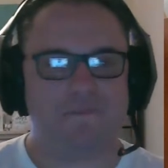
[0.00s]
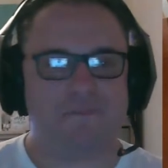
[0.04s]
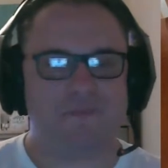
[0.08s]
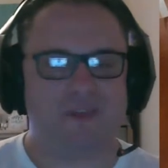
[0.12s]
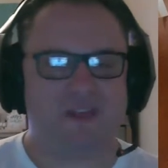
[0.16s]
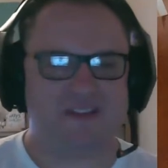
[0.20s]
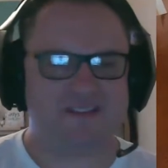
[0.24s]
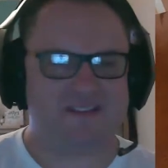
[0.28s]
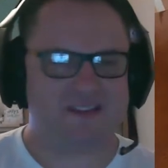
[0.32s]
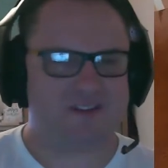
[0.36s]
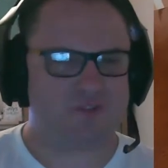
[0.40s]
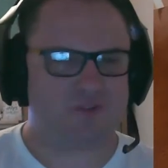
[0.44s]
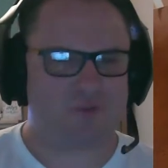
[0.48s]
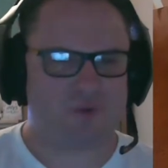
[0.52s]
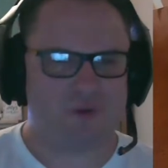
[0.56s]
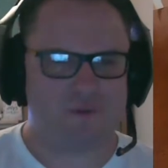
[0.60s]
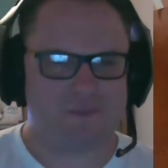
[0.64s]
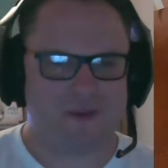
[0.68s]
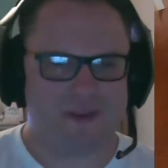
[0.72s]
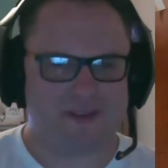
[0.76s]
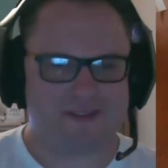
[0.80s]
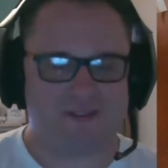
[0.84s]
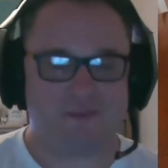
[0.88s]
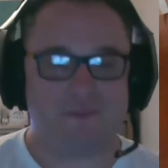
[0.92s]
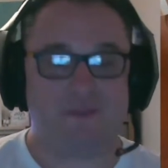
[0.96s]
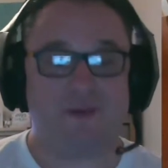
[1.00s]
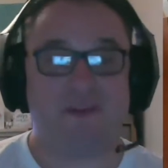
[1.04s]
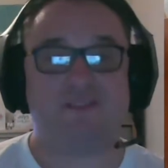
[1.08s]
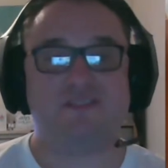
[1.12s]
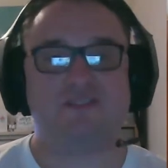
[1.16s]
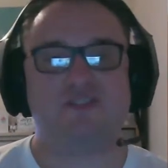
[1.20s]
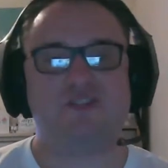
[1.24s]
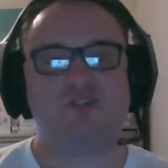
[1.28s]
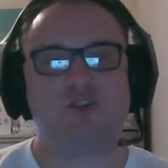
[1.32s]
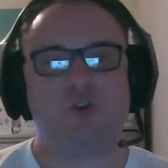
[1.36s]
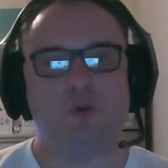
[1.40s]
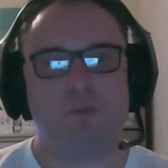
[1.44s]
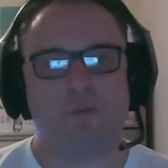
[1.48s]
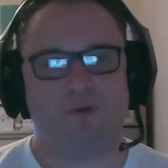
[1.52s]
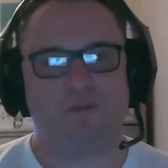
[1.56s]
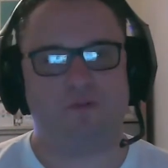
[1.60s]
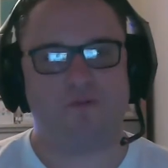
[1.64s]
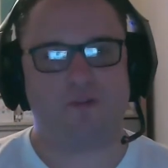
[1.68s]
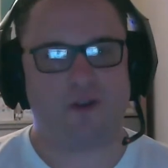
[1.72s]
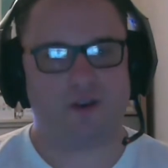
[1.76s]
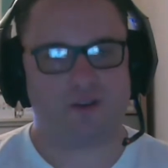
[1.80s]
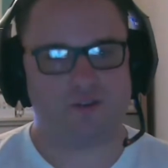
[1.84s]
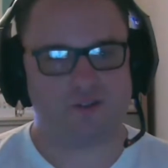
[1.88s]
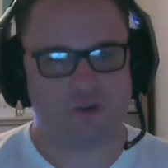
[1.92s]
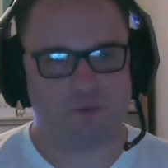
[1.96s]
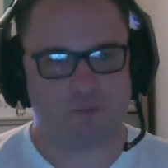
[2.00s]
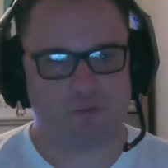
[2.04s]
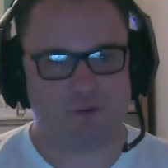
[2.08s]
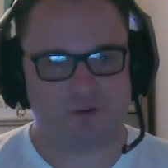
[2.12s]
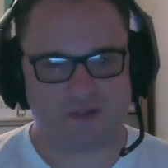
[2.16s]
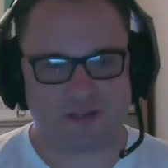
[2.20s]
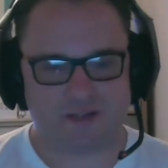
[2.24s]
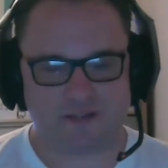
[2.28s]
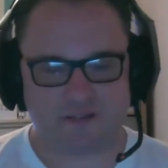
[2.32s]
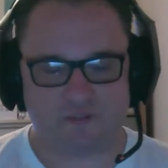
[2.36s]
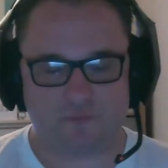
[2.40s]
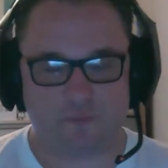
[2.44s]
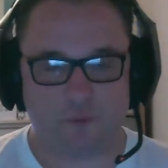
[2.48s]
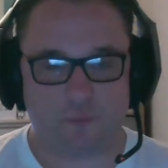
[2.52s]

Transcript: It sounds quite basic, but it's super fun and super addictive.